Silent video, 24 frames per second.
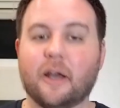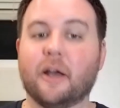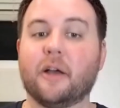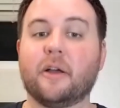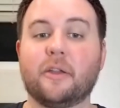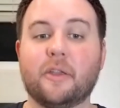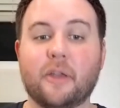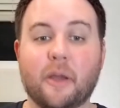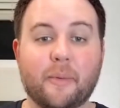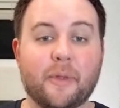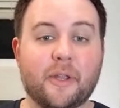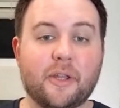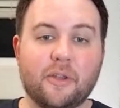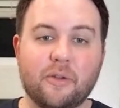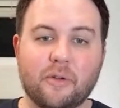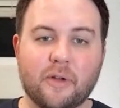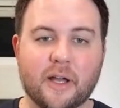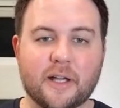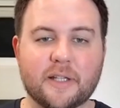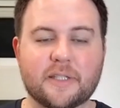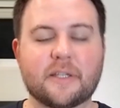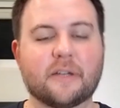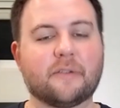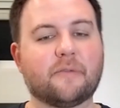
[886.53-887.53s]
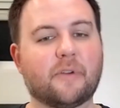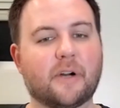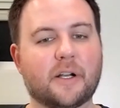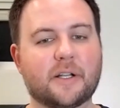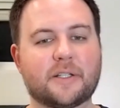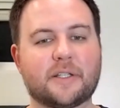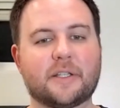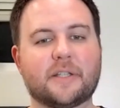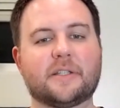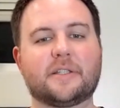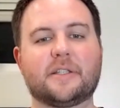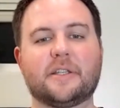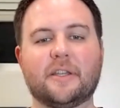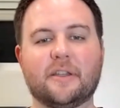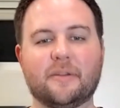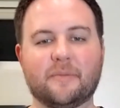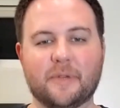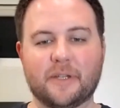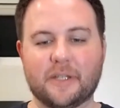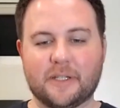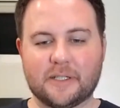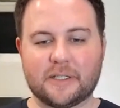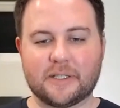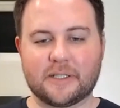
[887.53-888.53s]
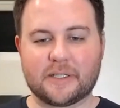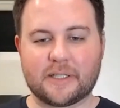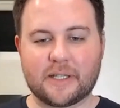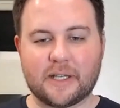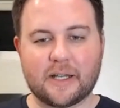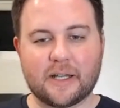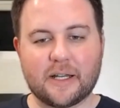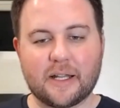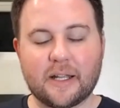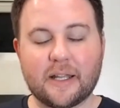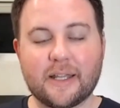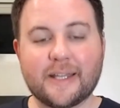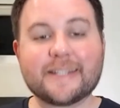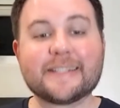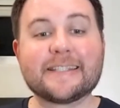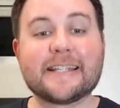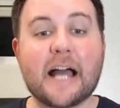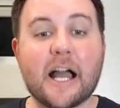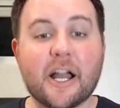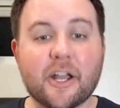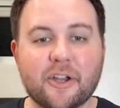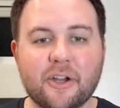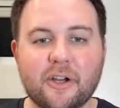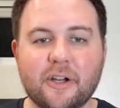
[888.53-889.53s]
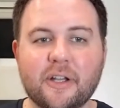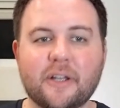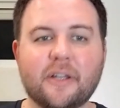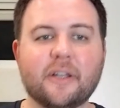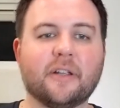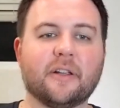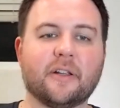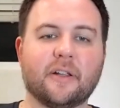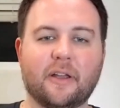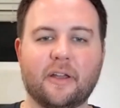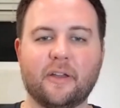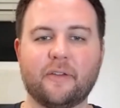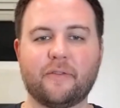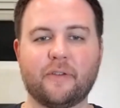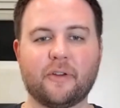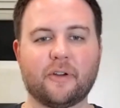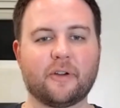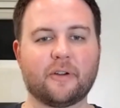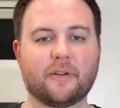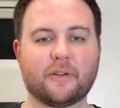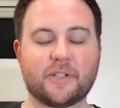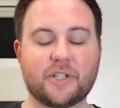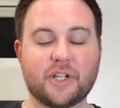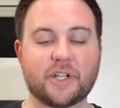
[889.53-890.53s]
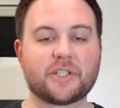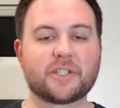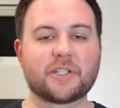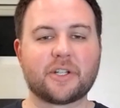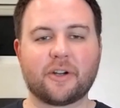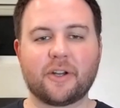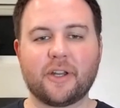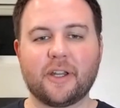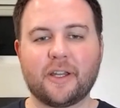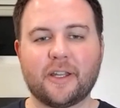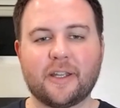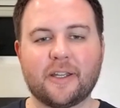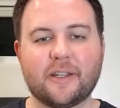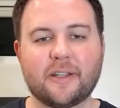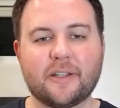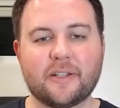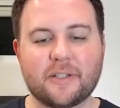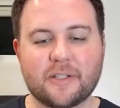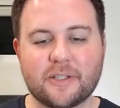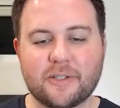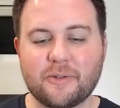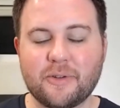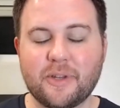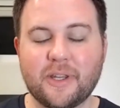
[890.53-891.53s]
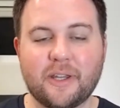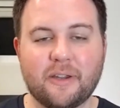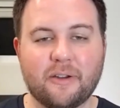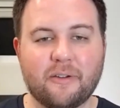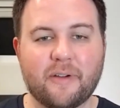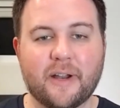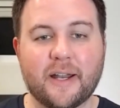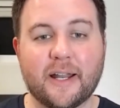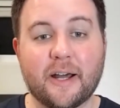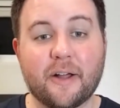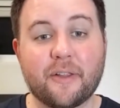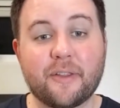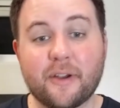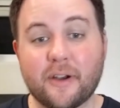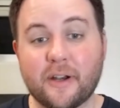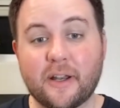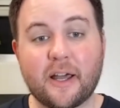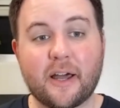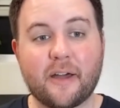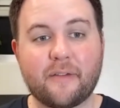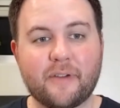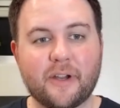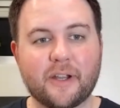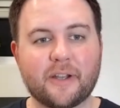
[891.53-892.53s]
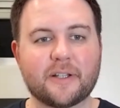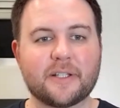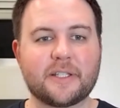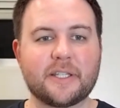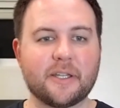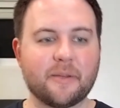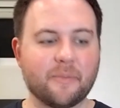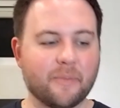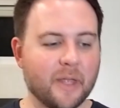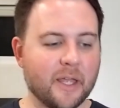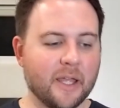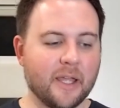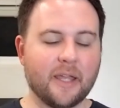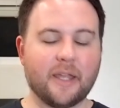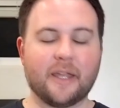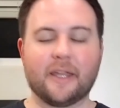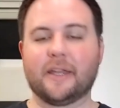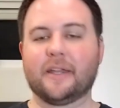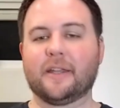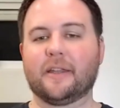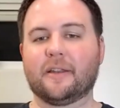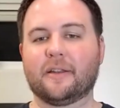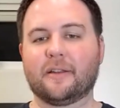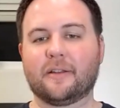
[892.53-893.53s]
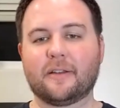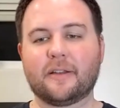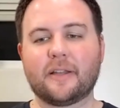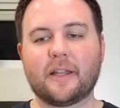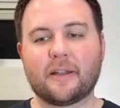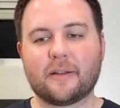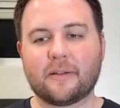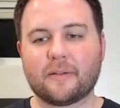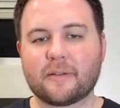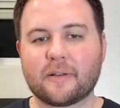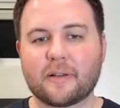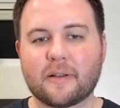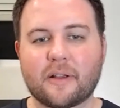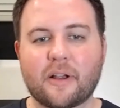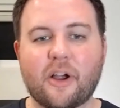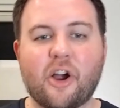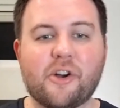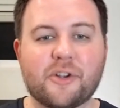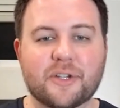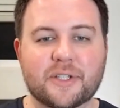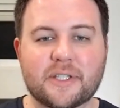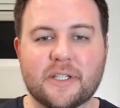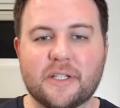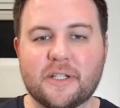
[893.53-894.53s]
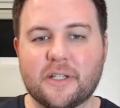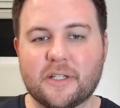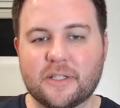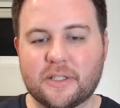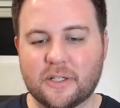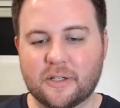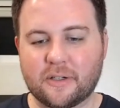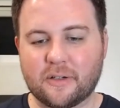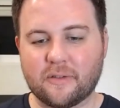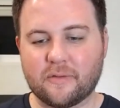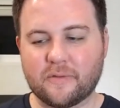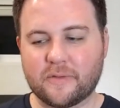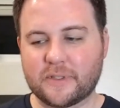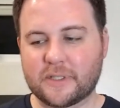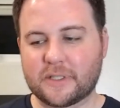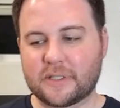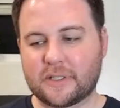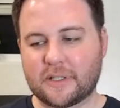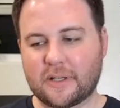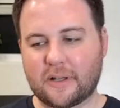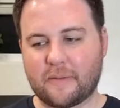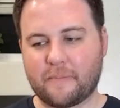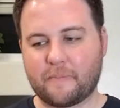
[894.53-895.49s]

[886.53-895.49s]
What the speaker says: you guys have watched this team. It is, it's not good if you're just tuning in right now. They're not a very good team. And Carlson deserves